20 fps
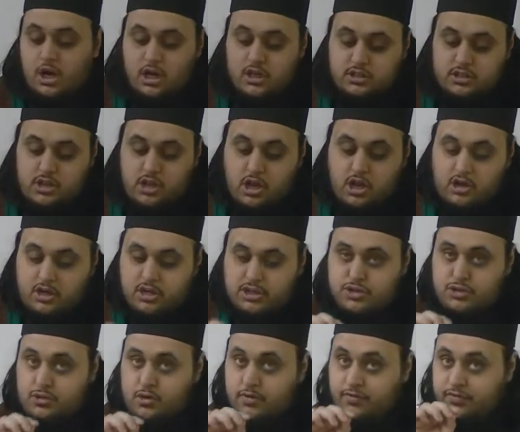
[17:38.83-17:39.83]
as long
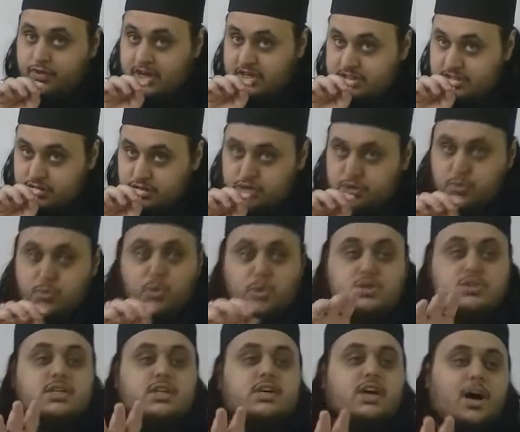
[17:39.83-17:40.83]
as you are facing
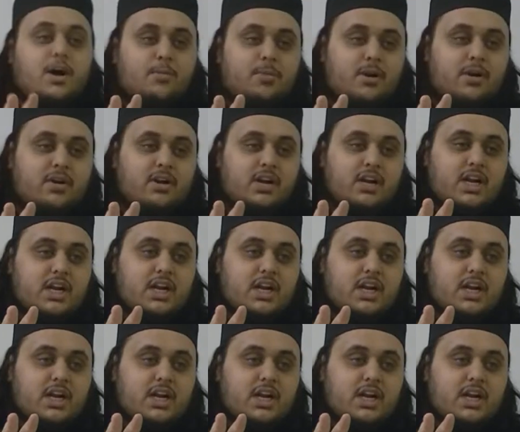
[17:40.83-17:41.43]
towards the Kaaba,